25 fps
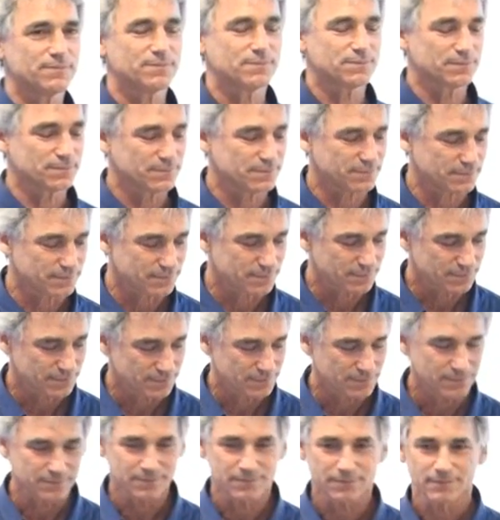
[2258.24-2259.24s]

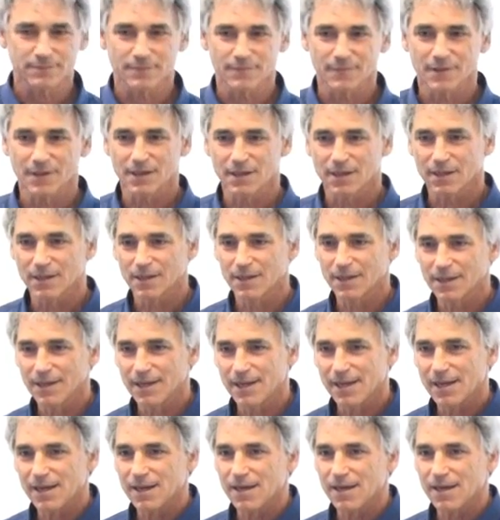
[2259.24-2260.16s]
[no speech]